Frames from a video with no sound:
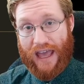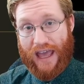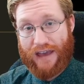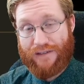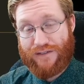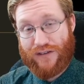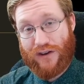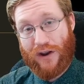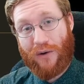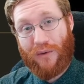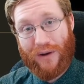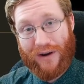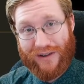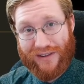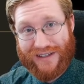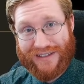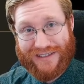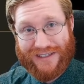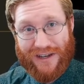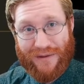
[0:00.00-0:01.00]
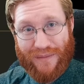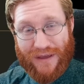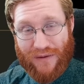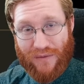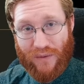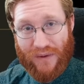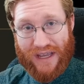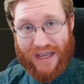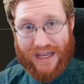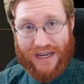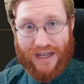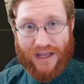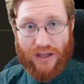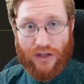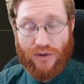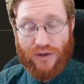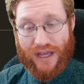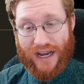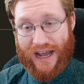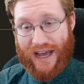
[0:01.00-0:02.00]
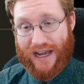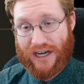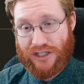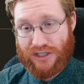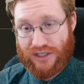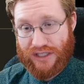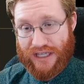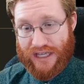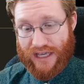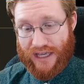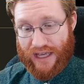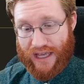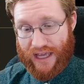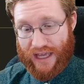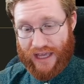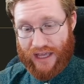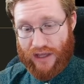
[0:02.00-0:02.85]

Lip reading: If you don't want to listen to me read, you can actually